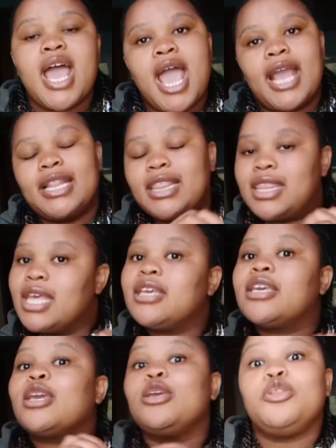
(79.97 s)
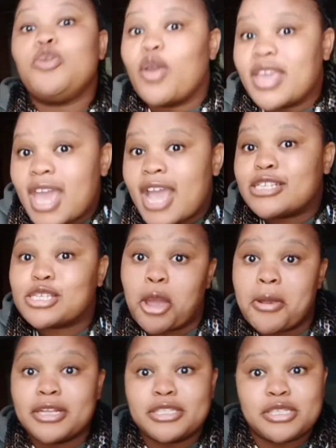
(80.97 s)
and think your year is
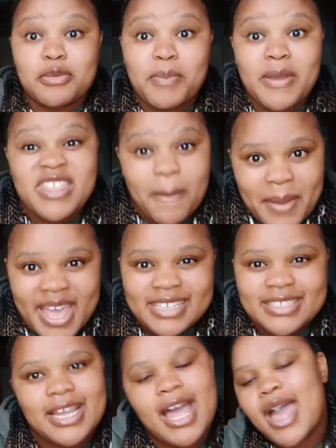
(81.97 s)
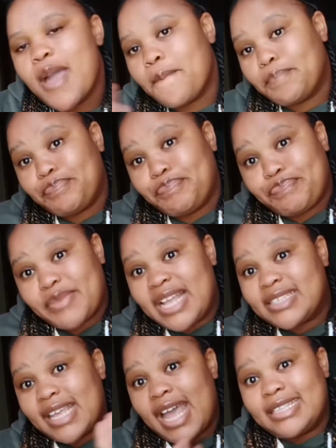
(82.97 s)
going to be the best,
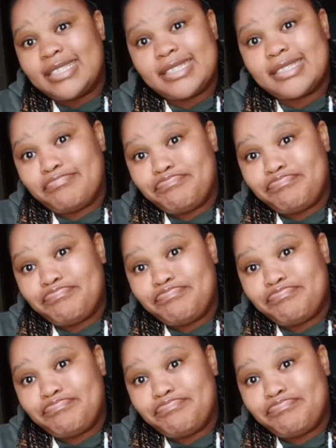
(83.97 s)
assess.